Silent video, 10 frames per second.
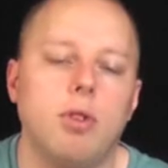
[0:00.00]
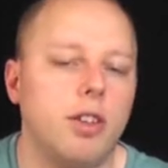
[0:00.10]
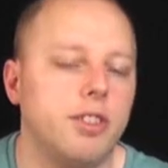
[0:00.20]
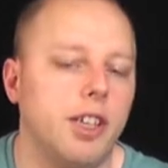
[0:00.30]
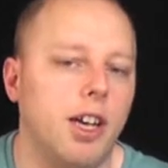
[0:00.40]

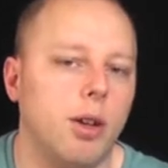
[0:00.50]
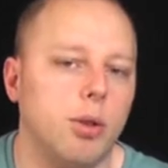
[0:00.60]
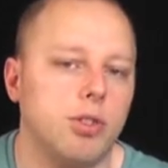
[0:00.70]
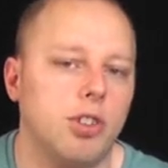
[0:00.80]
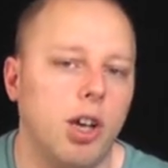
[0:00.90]

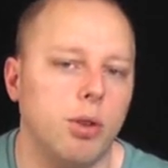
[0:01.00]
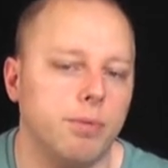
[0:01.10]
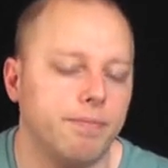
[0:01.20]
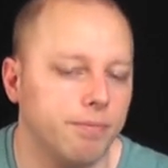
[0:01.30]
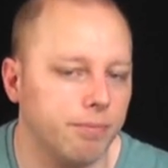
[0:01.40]
Rightio.
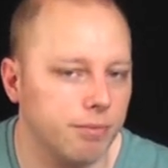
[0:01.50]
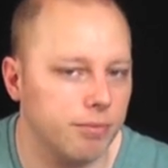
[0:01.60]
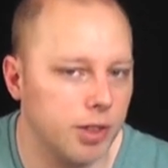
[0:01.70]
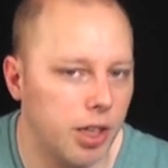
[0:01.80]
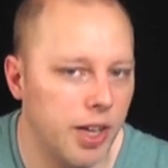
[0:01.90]
So,
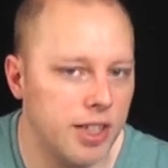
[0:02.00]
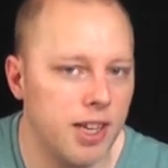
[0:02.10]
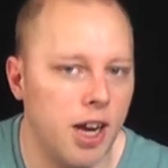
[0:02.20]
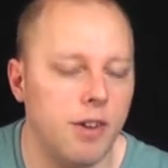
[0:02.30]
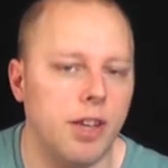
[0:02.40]

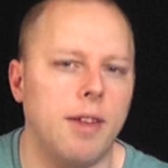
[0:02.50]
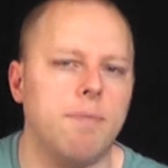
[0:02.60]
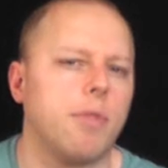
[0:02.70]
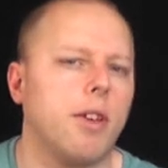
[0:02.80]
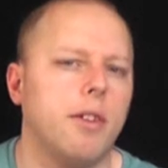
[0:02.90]
next area
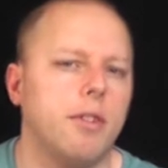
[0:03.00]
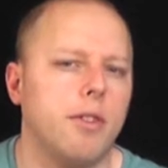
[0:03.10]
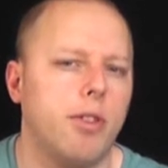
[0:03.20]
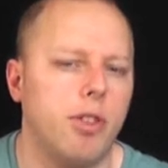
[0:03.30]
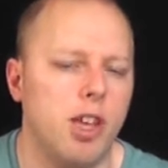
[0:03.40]
then,
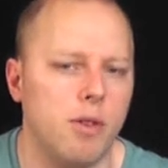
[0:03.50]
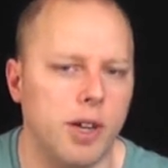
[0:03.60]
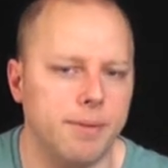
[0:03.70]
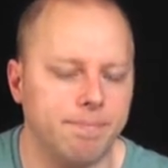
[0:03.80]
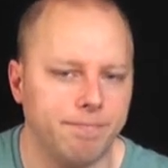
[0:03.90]

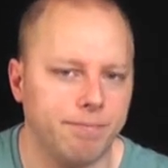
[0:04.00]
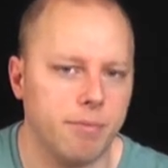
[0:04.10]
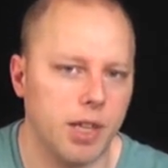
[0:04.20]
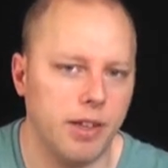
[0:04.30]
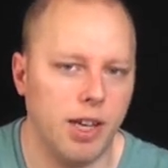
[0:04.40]
theory.
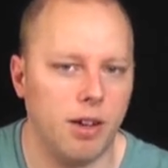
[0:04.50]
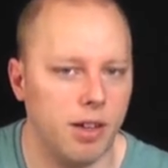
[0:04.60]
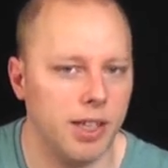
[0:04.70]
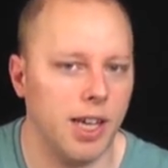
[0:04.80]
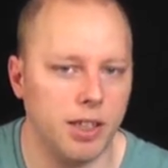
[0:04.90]

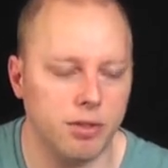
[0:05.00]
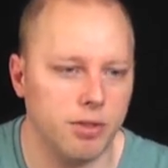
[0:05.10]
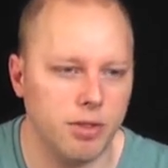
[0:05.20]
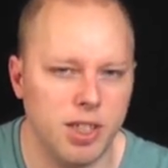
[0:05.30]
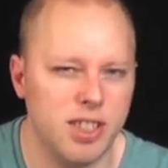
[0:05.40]
Now,
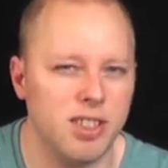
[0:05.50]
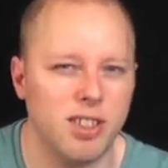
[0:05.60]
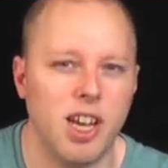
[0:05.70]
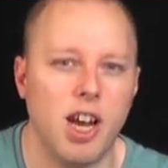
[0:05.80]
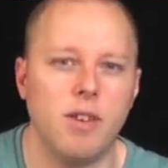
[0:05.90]
again, this
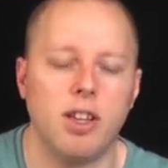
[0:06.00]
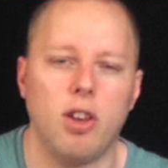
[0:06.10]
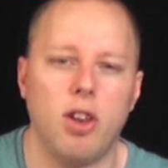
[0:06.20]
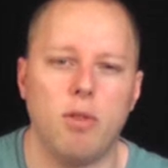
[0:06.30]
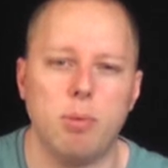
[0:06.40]
is an area
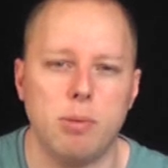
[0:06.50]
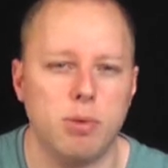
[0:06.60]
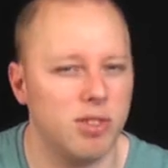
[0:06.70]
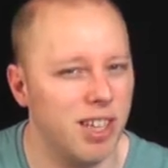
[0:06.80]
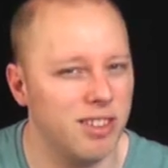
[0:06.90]
that a lot of
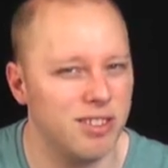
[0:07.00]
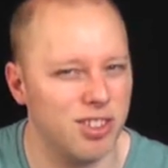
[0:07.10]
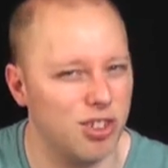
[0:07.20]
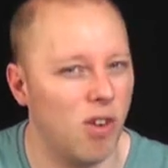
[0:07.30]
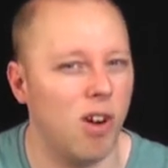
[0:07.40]
people tend
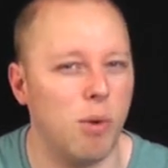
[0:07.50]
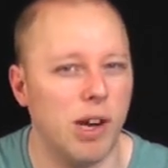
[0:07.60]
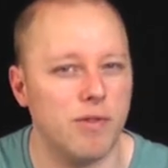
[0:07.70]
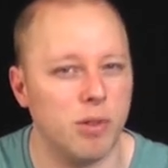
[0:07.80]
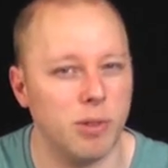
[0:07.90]
to shy
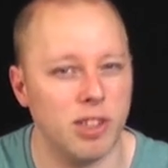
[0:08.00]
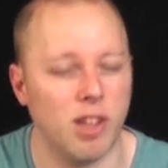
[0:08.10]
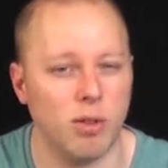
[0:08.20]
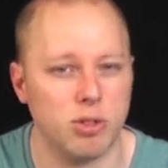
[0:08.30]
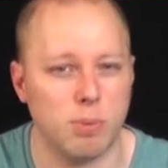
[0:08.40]
away from. They
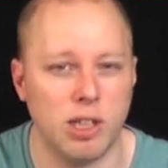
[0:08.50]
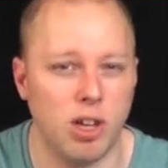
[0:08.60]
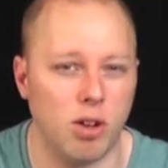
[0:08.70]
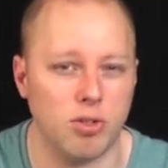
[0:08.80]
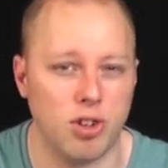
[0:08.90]
don't spend
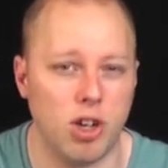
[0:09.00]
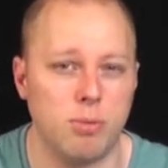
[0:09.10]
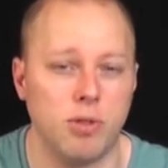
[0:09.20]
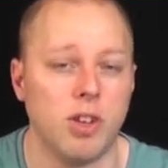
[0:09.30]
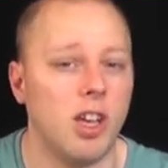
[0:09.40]
a lot of
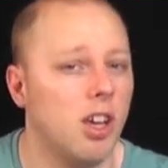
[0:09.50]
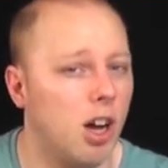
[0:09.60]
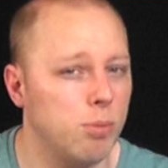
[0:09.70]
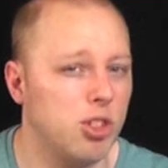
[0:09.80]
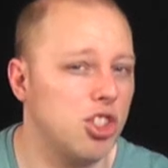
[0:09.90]
time on.
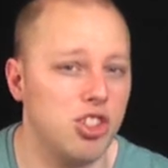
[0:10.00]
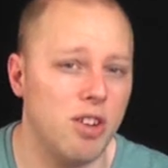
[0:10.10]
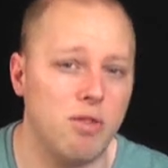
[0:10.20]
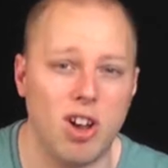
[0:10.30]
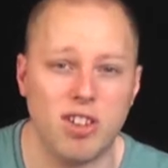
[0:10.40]
I'm just
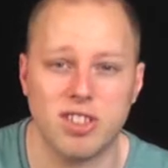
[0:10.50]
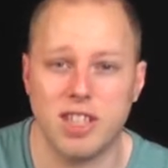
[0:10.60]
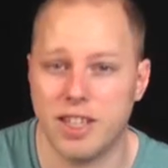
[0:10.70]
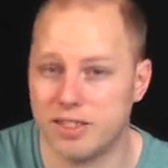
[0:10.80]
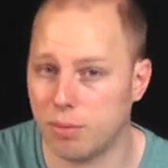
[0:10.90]

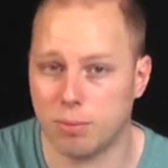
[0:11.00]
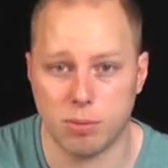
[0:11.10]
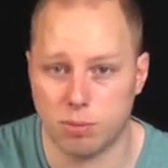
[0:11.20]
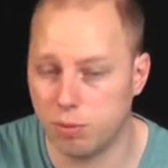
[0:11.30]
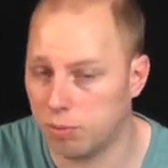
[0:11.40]
generalising here. Some
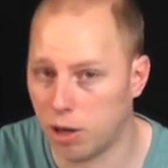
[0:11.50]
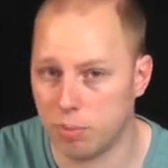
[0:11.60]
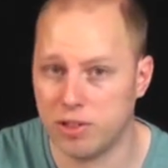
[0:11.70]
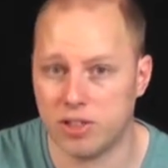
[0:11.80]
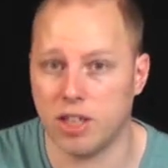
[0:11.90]
people
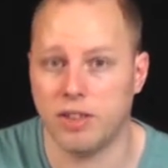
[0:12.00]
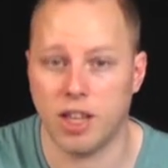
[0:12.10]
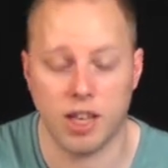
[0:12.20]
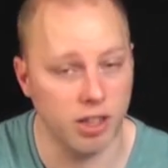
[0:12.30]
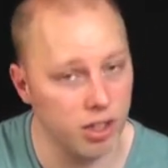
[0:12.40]
might be
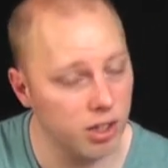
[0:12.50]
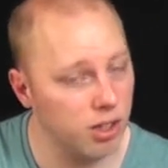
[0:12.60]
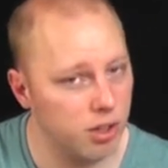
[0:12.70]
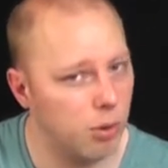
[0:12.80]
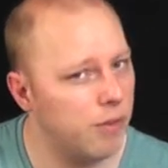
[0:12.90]
sitting there
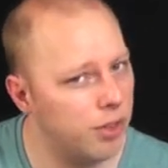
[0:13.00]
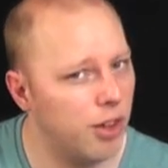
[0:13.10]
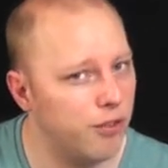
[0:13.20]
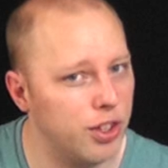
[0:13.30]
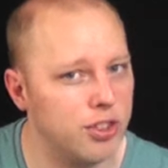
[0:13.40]
waving
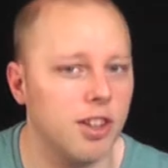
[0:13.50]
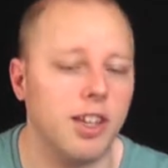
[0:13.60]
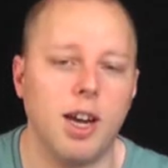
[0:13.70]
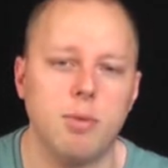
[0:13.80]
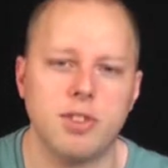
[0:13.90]
their fist at
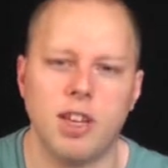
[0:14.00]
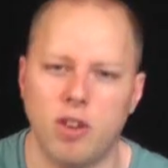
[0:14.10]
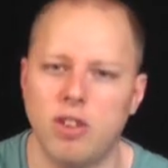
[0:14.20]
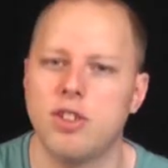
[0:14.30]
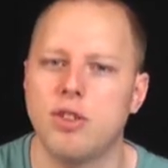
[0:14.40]
the camera
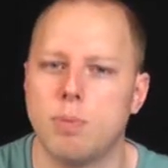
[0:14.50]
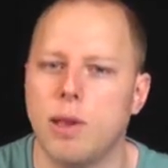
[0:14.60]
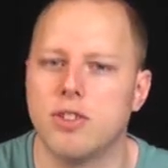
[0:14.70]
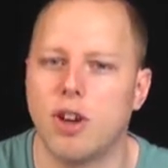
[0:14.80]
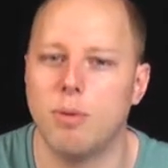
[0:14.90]
saying, I do
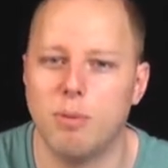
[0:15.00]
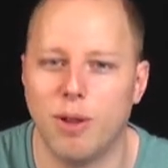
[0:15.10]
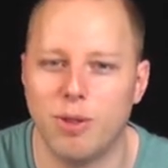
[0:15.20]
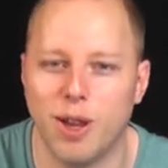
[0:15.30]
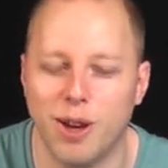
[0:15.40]
spend time on
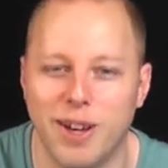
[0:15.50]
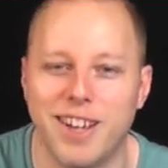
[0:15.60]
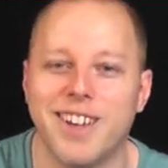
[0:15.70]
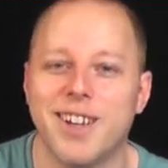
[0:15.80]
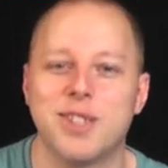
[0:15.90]
my
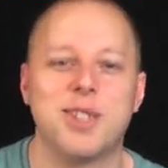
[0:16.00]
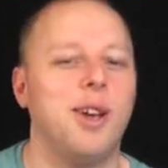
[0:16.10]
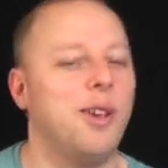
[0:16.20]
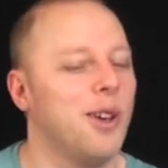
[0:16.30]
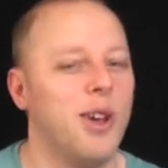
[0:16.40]
theory.
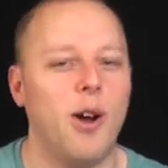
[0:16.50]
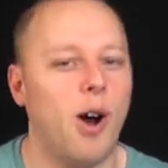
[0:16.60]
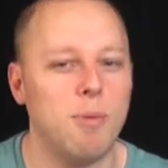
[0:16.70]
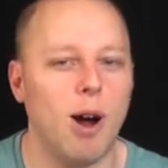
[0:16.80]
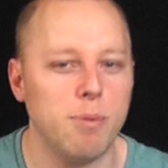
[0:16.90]
So
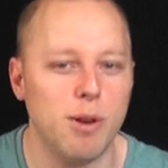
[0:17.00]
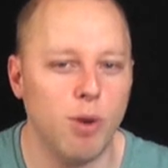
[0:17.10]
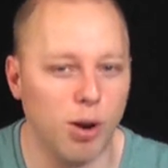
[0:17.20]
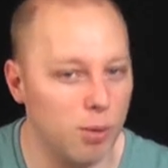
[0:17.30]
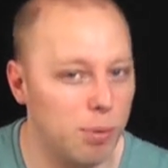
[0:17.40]
I might be
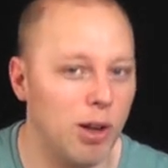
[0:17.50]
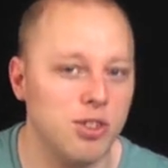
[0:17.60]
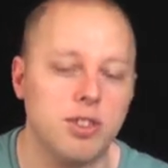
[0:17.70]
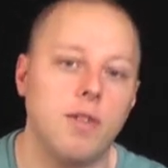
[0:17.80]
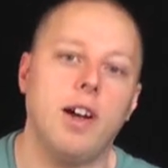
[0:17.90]
wrong.
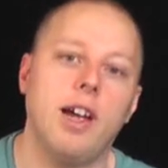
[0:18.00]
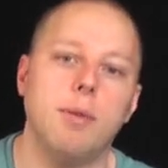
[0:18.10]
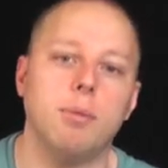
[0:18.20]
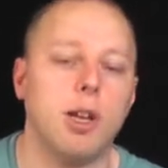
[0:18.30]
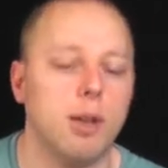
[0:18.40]
Apologies if
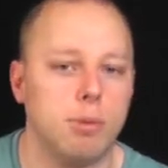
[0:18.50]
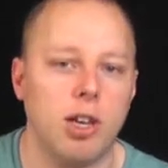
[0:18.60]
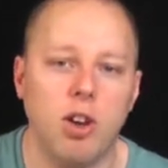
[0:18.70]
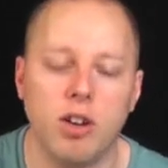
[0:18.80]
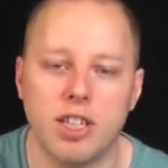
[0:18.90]
I am.
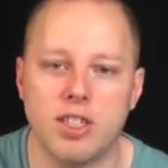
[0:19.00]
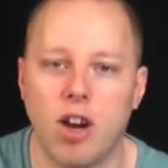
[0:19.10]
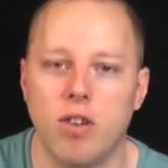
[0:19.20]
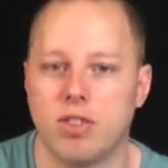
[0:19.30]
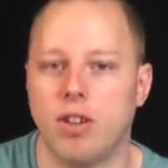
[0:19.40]
But a lot of
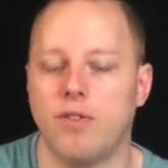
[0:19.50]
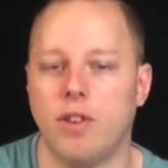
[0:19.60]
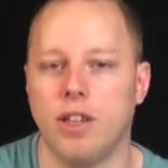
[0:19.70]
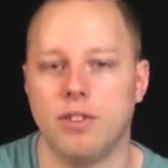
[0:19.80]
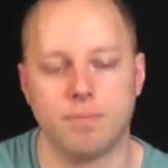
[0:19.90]
guitarists I
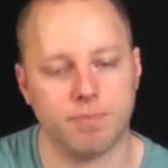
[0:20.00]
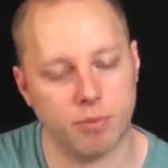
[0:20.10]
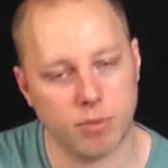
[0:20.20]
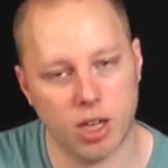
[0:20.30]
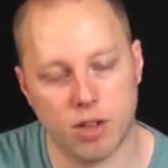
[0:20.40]
find,
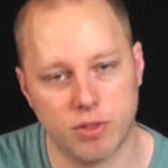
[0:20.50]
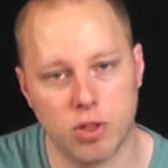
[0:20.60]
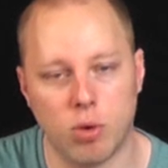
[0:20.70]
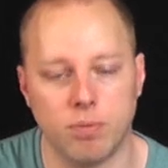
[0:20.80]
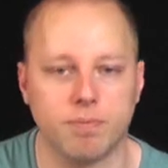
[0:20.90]
and I've
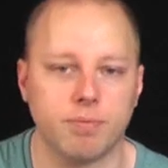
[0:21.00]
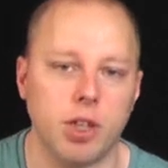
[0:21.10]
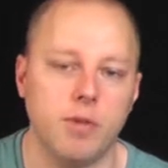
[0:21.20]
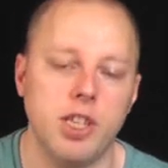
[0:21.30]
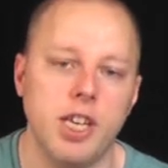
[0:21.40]
taught
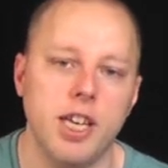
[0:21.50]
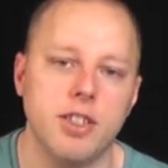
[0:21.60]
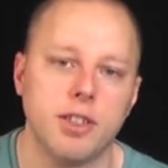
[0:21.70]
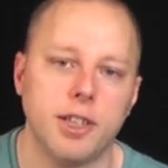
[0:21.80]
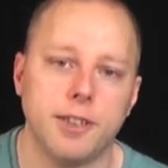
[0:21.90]
over the
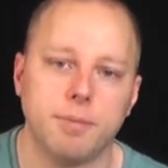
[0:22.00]
years,